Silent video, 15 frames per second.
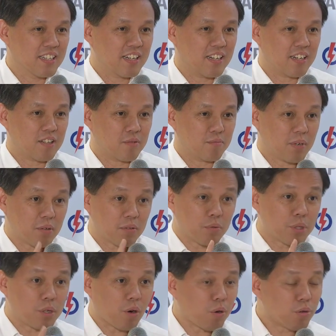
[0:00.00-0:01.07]
uh, but
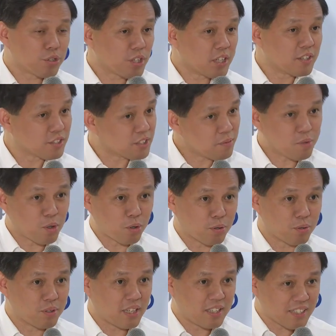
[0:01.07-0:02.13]
we all share the same goal,
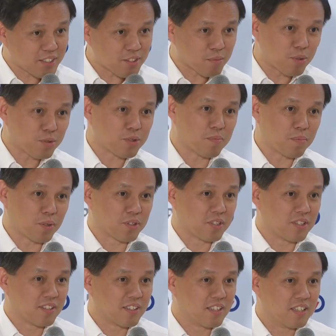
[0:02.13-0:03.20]
and that's the most
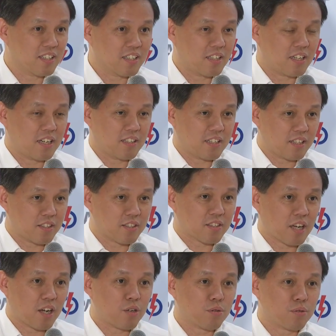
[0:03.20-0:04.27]
important, and that is
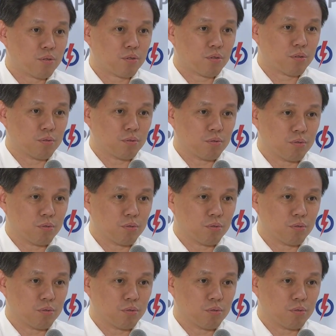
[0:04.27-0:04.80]
how to